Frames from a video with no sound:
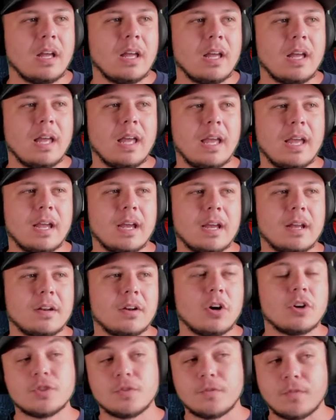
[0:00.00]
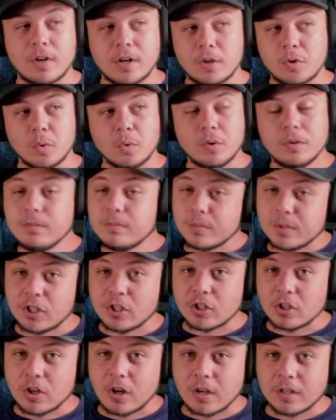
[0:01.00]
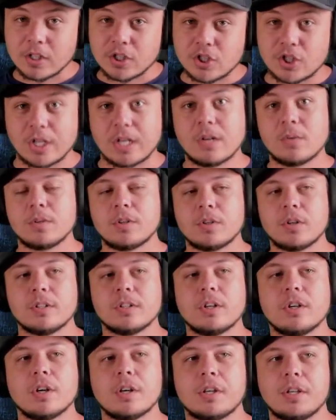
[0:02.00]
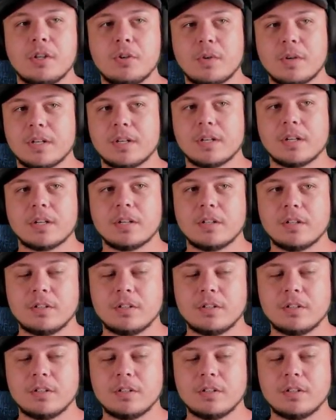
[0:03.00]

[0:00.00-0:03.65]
And also very cool, when you're on the chair, when you're on the hook, you can